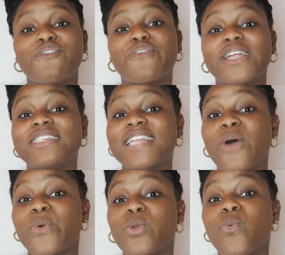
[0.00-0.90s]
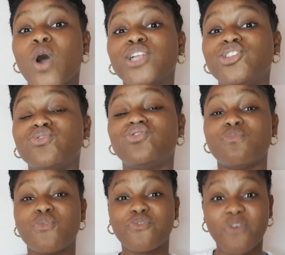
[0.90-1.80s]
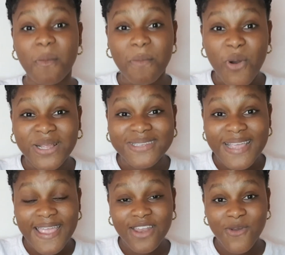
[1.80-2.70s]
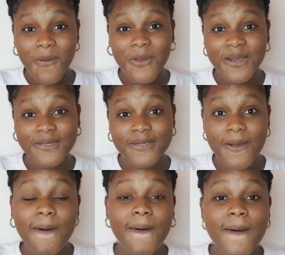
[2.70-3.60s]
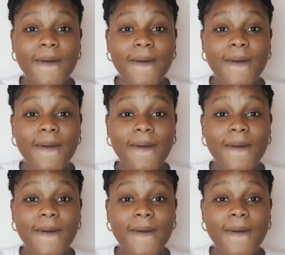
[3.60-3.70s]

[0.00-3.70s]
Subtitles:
friends that will want you to move from point A down here so